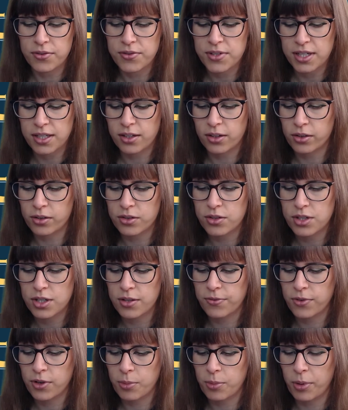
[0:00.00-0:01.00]
of
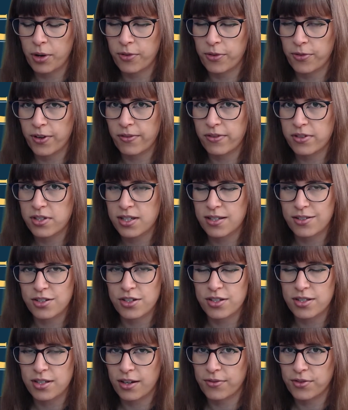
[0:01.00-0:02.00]
psychology for about 5 or 6
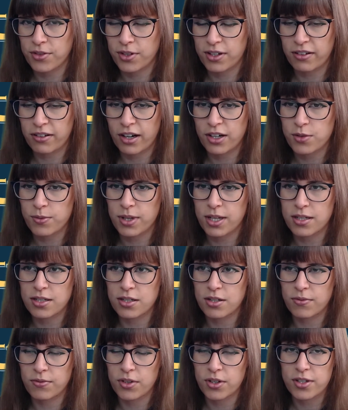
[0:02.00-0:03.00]
years after I
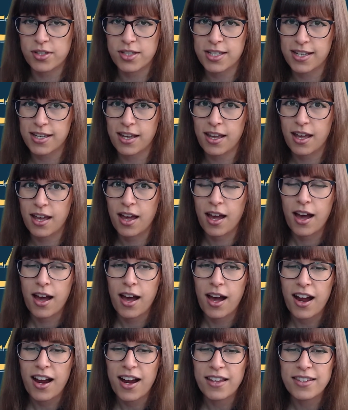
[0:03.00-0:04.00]
graduated university,
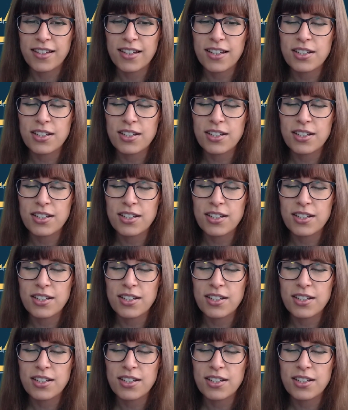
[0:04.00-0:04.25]
and then I